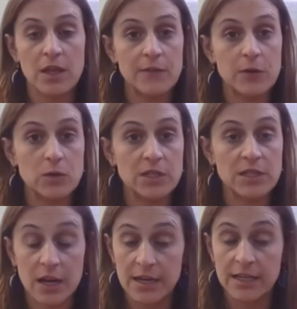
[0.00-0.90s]
if you did
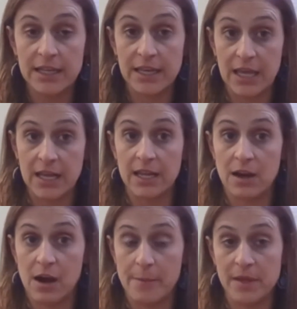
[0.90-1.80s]
not get a
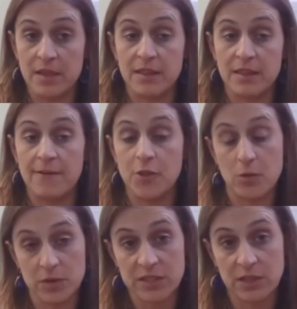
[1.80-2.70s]
copy of
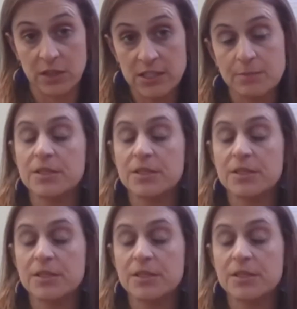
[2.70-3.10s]
the results,